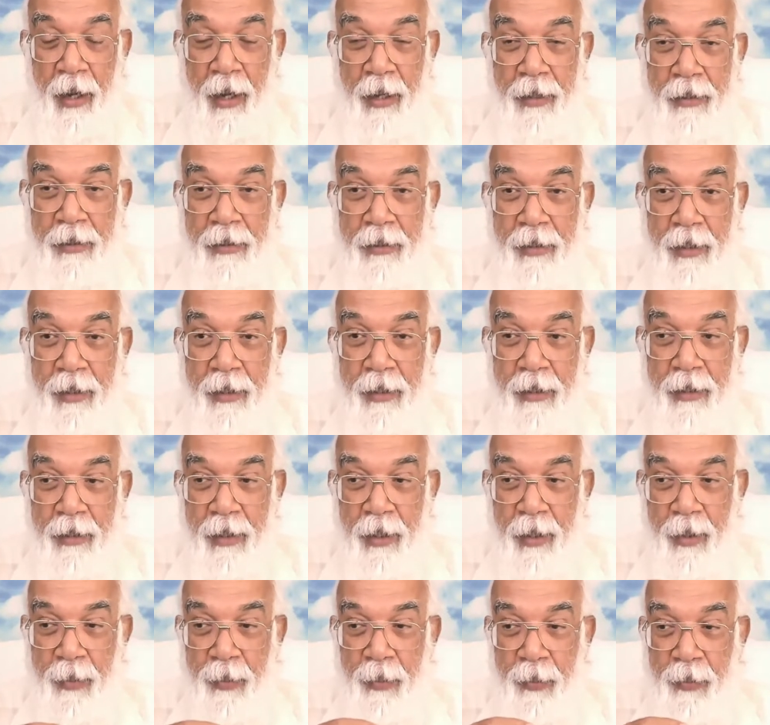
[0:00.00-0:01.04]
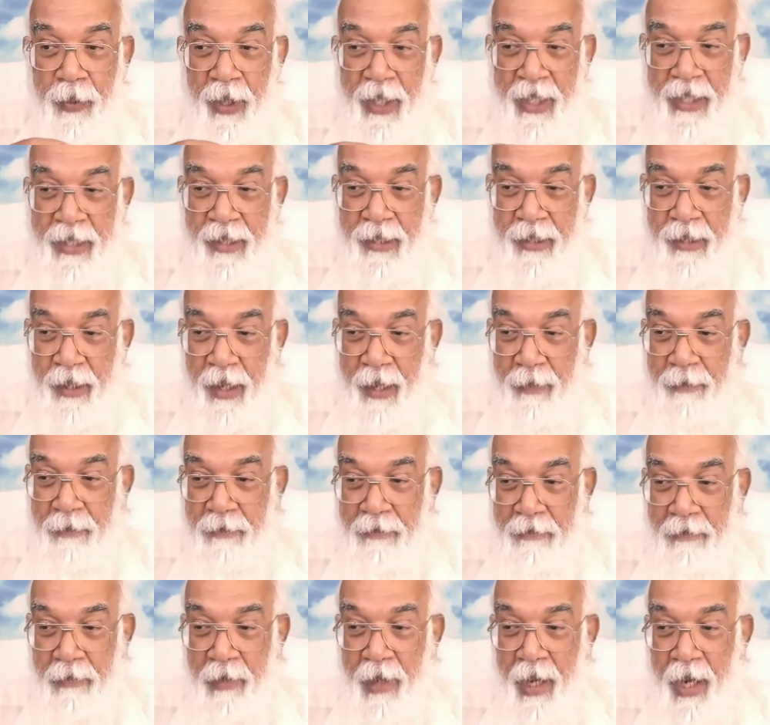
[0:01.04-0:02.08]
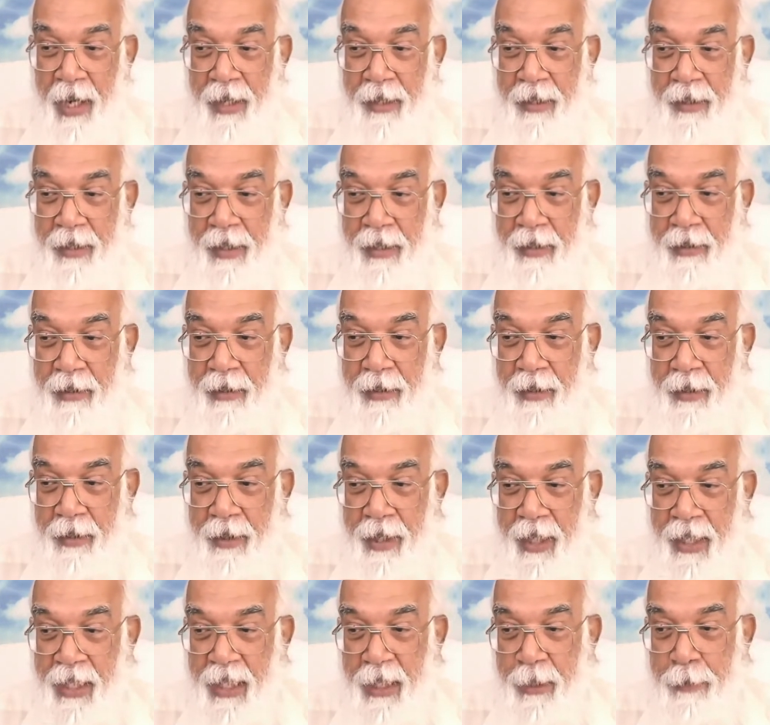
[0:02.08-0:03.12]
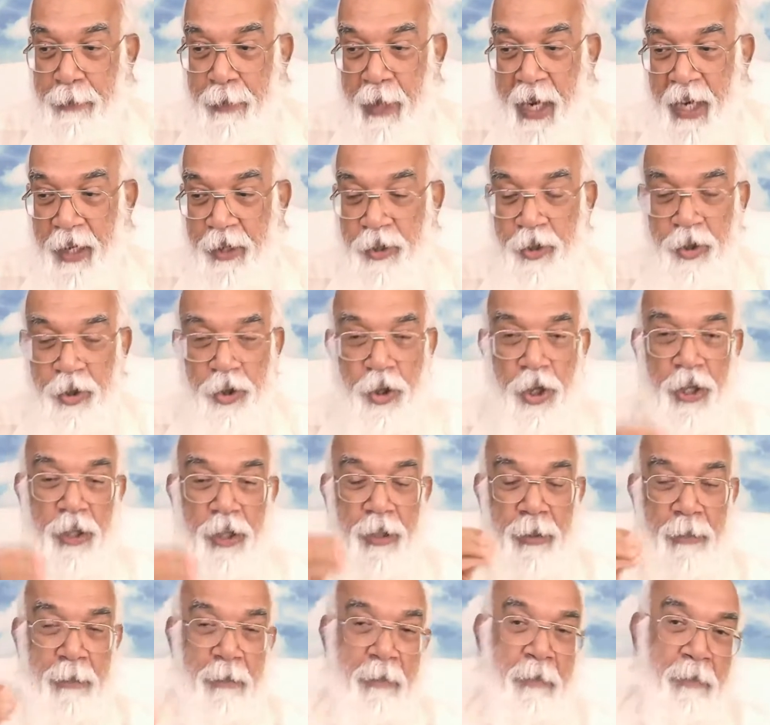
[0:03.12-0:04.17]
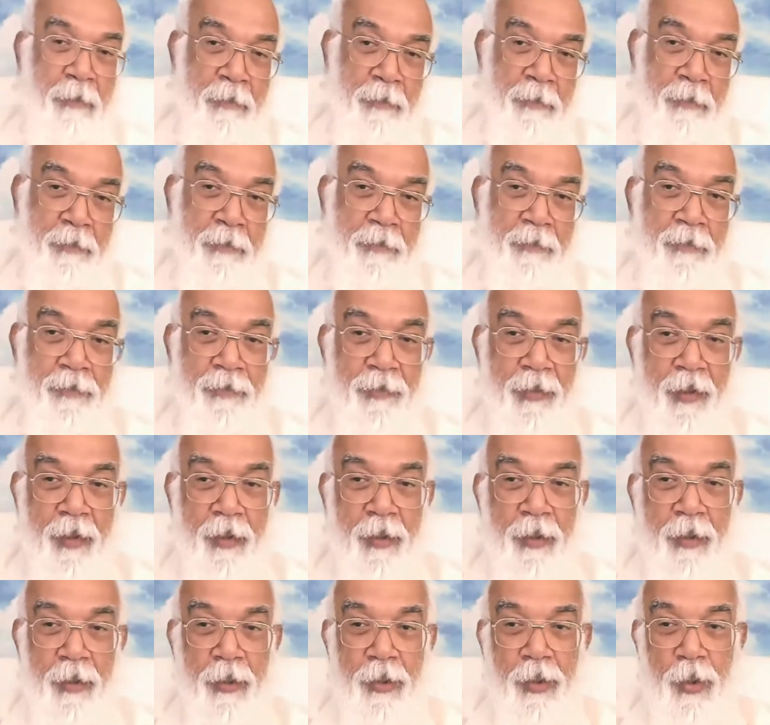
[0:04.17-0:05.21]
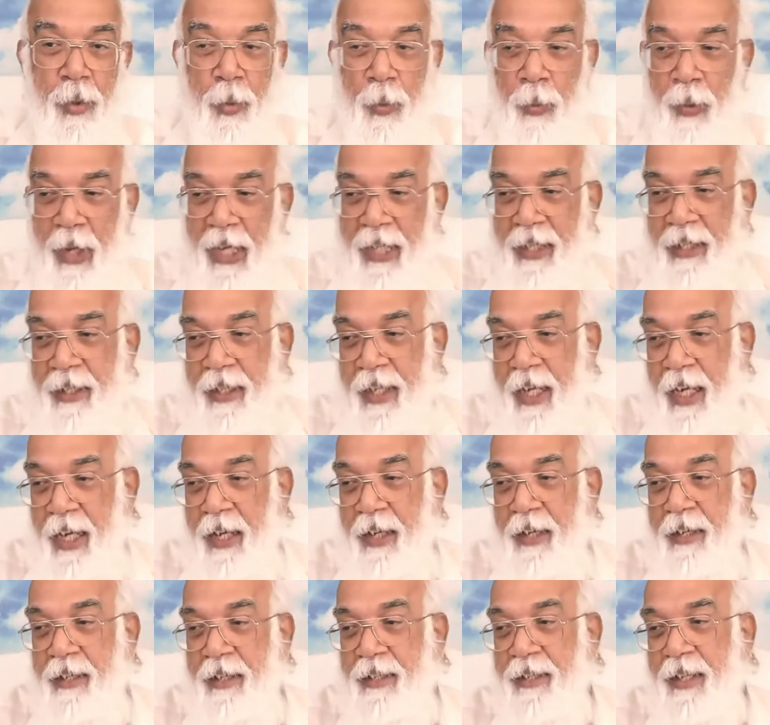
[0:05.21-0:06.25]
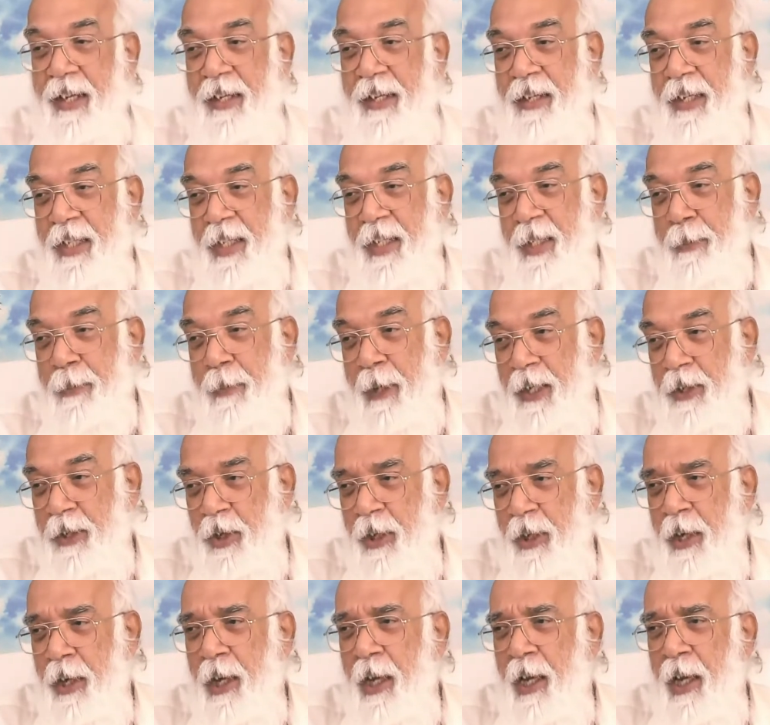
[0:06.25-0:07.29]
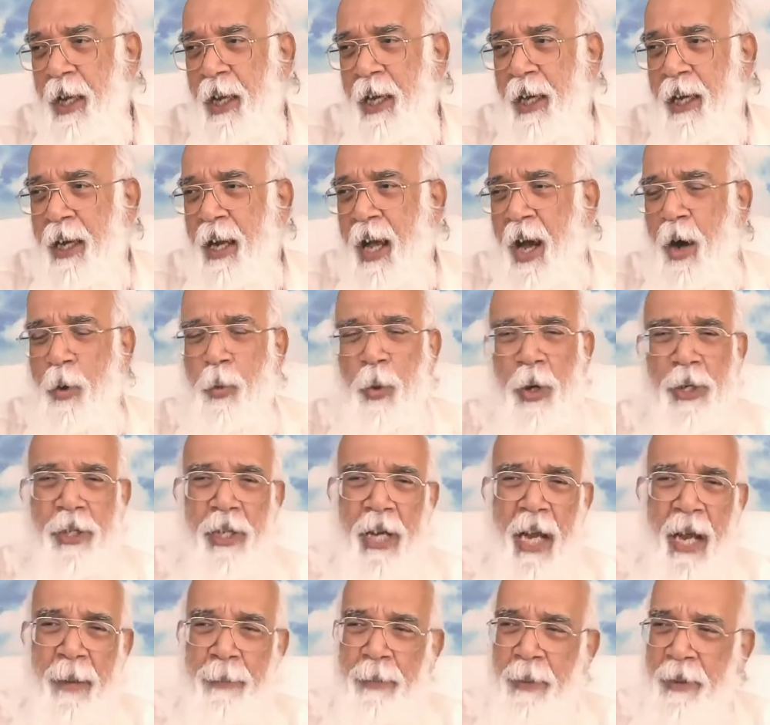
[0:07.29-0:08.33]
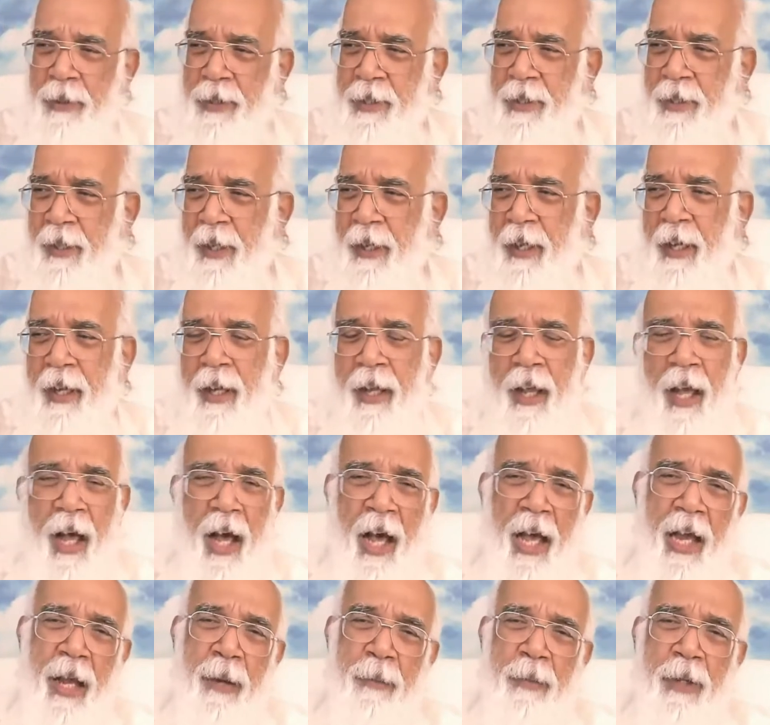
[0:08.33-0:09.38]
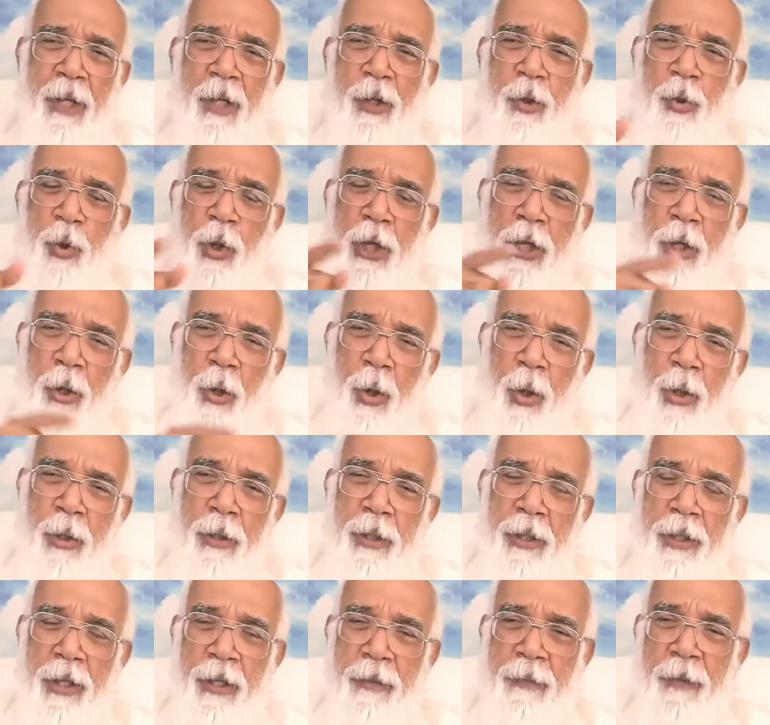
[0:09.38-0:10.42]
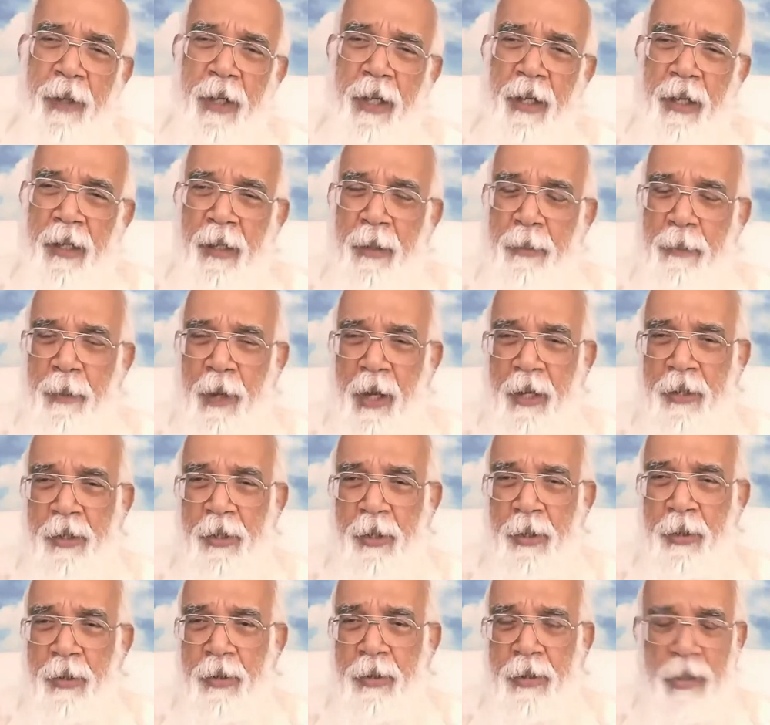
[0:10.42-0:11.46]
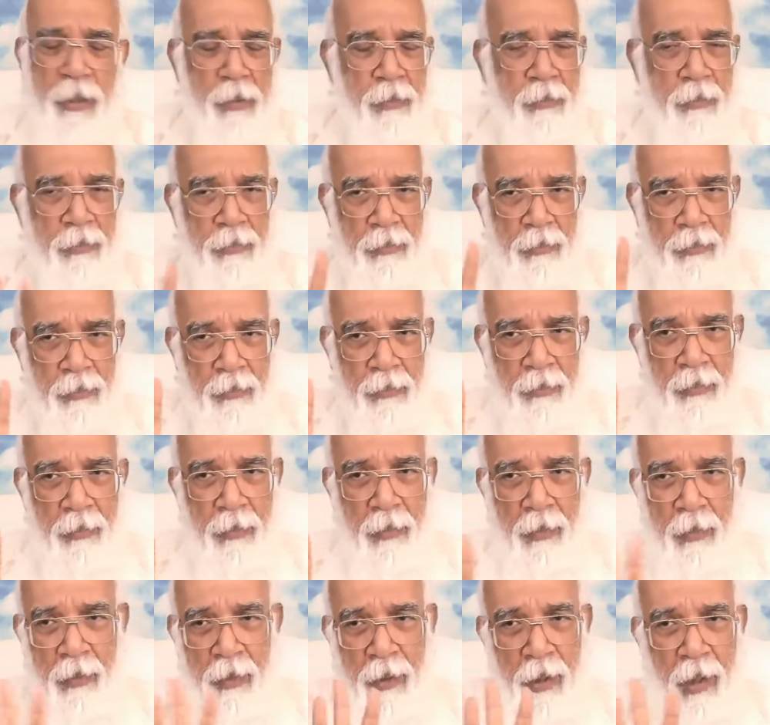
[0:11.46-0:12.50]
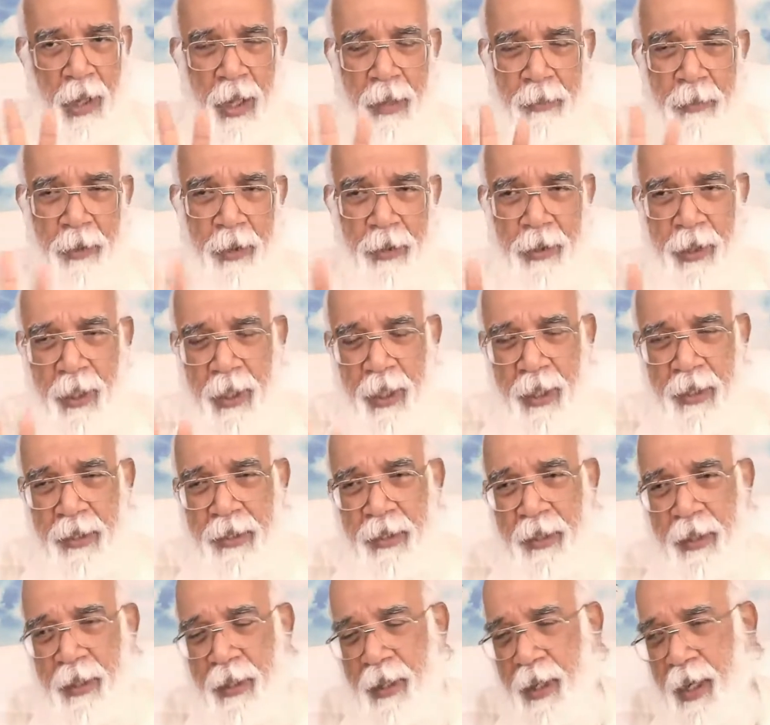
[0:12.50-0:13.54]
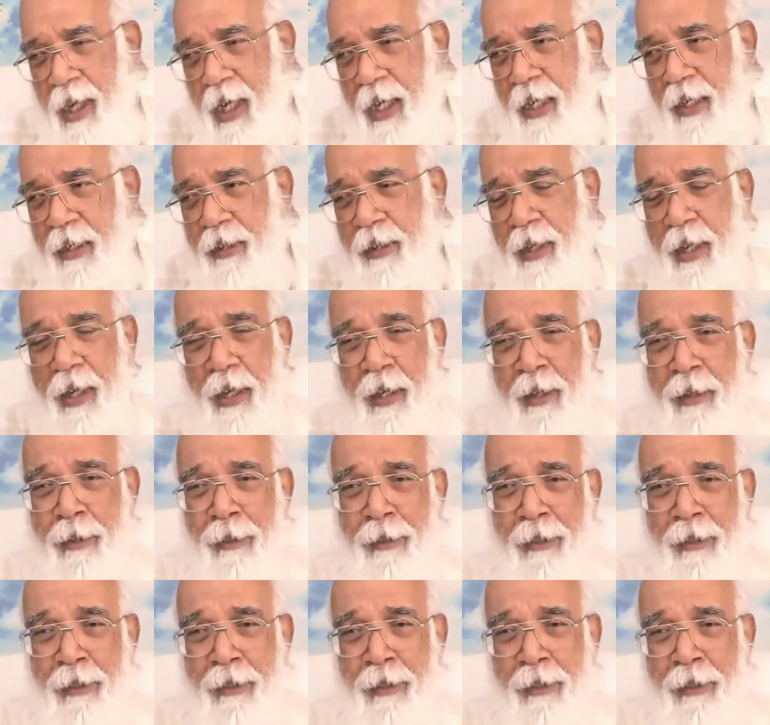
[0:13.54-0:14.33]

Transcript: under the wisdom, under the dispassion. So when there is a dispassion, now what happens? I have been doing all the difficult postures. I'm not against anything.